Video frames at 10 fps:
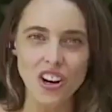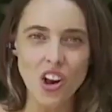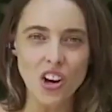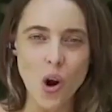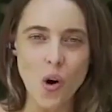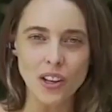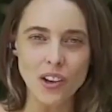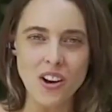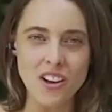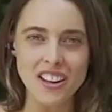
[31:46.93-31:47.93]
got a lot
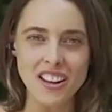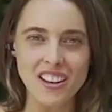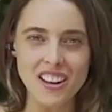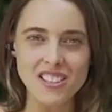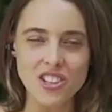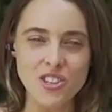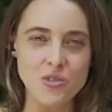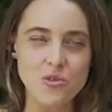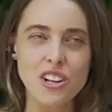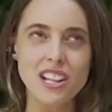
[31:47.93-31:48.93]
going on, and it's
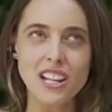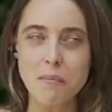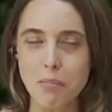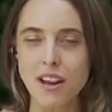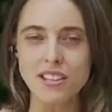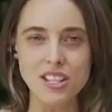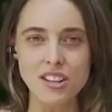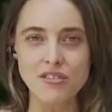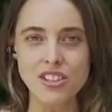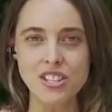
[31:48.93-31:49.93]
just really
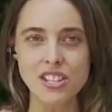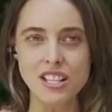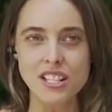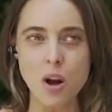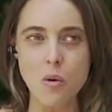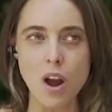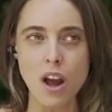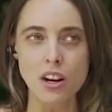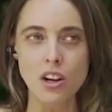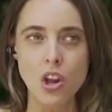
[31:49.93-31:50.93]
impressive to see
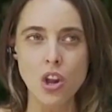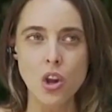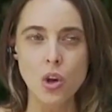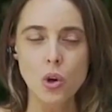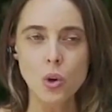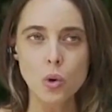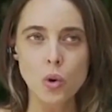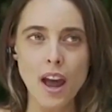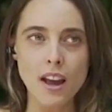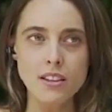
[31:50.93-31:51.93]
someone
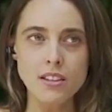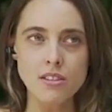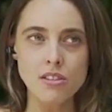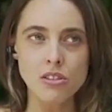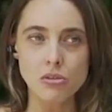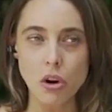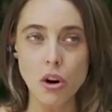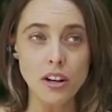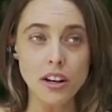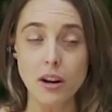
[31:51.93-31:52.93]
who has
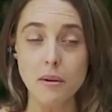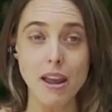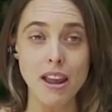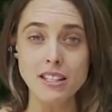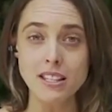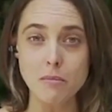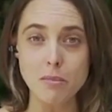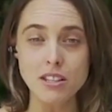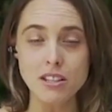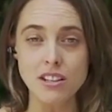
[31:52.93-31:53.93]
grown an amazing
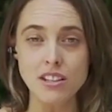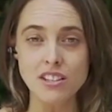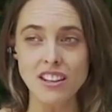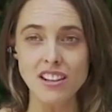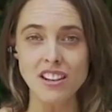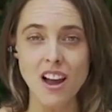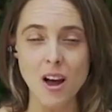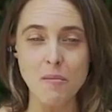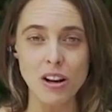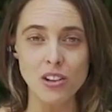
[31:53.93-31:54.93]
business. And
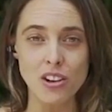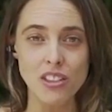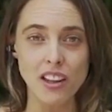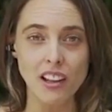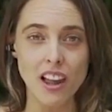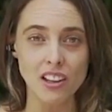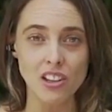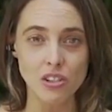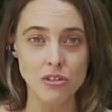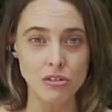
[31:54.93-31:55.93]
I know that like
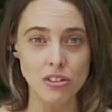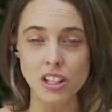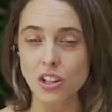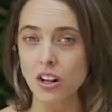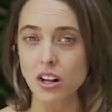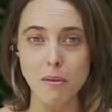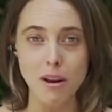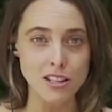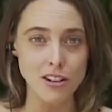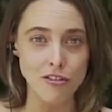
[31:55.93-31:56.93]
you've really got an
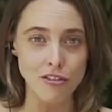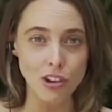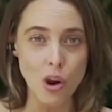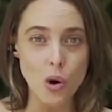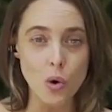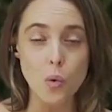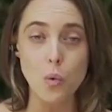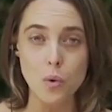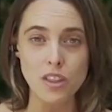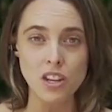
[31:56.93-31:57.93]
amazing
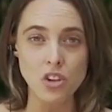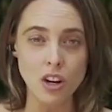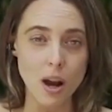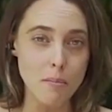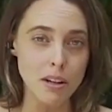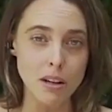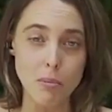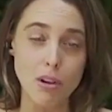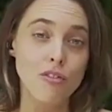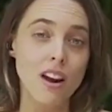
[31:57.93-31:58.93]
flow within your company,
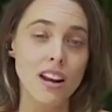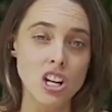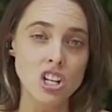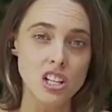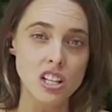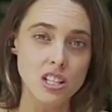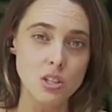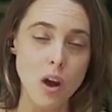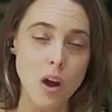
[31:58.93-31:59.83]
both financially as